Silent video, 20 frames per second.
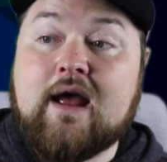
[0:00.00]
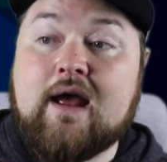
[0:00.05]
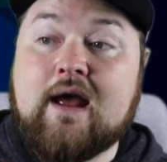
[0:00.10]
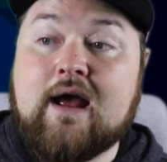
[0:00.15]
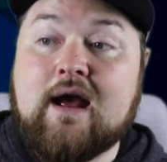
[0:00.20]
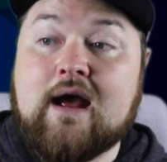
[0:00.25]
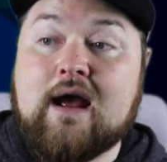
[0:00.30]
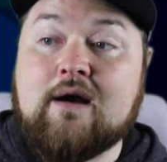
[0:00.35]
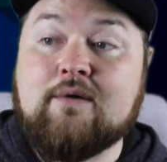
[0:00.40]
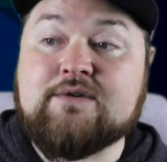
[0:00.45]

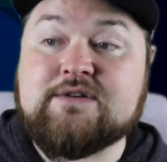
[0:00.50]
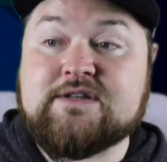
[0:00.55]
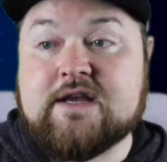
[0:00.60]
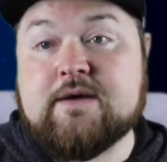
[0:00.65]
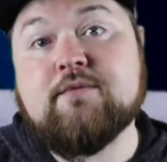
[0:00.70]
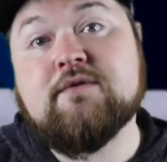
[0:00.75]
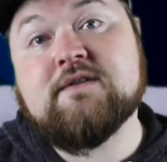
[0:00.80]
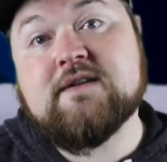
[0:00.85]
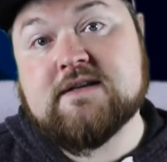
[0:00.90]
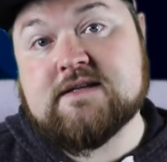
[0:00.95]
I was
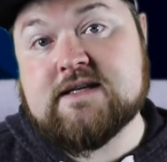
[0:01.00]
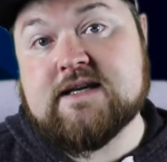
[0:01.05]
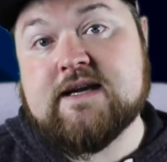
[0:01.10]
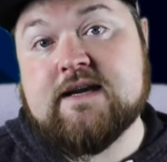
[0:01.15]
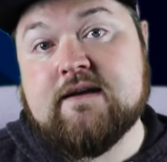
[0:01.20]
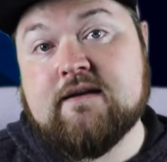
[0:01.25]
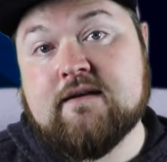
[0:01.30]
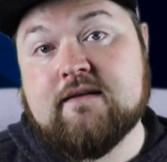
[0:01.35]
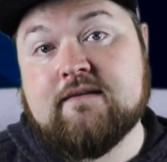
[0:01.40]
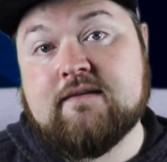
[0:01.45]
able to see
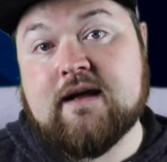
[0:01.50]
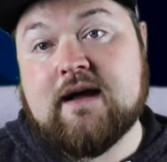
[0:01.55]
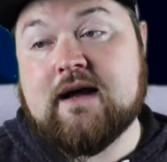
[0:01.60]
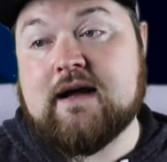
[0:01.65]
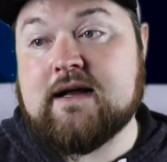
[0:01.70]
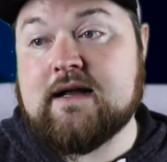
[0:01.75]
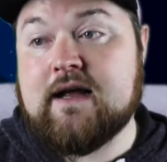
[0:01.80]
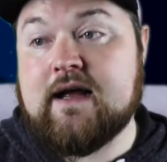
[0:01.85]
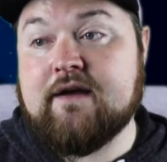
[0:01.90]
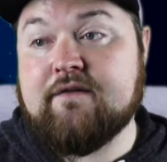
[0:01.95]

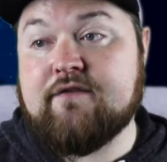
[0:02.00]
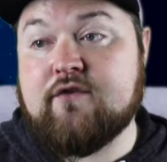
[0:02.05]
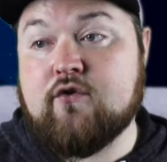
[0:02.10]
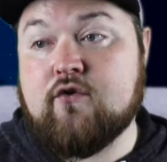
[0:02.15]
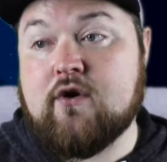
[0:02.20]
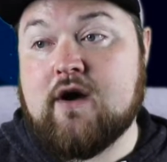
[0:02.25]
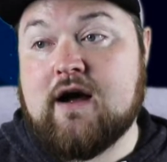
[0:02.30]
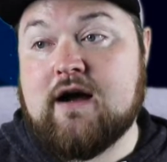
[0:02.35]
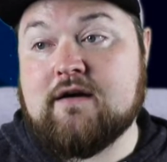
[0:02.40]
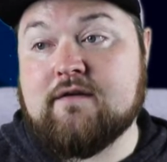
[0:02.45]
that if you
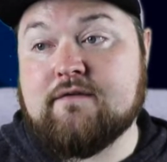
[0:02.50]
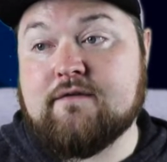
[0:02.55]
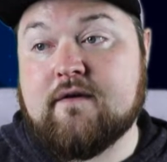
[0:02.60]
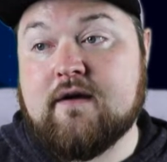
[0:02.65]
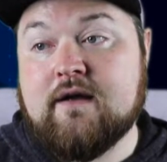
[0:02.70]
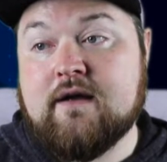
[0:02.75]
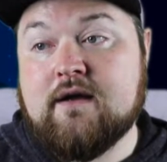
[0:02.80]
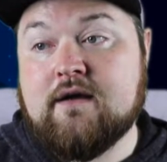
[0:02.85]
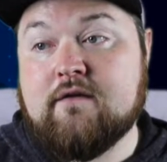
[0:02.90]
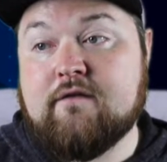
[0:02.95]
have
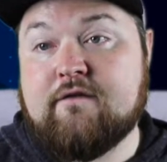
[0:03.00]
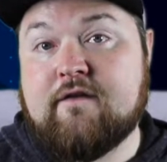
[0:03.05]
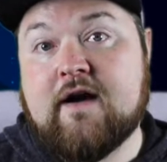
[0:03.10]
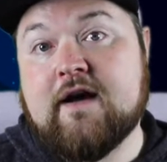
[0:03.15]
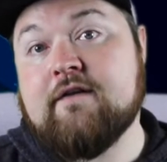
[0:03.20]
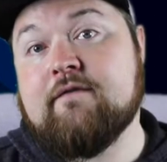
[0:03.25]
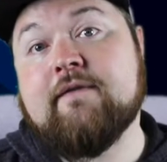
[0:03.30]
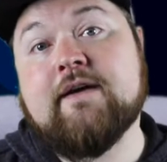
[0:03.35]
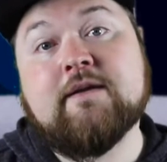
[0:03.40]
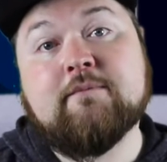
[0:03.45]

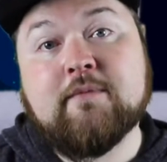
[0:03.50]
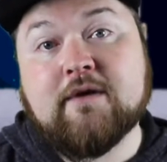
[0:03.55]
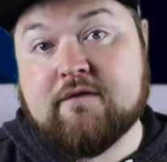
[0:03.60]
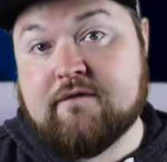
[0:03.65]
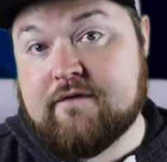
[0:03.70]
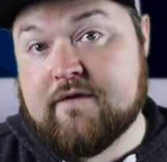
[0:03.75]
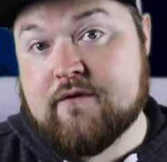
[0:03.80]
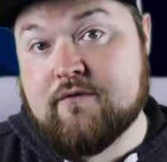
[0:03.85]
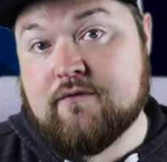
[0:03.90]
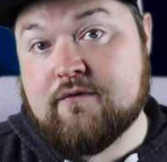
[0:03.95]
5-man
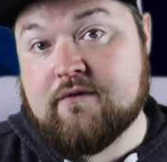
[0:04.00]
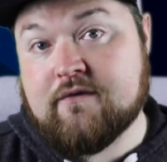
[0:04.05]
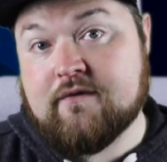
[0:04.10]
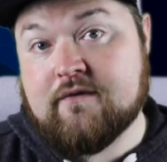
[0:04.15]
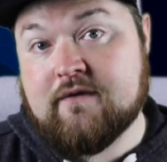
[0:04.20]
midfield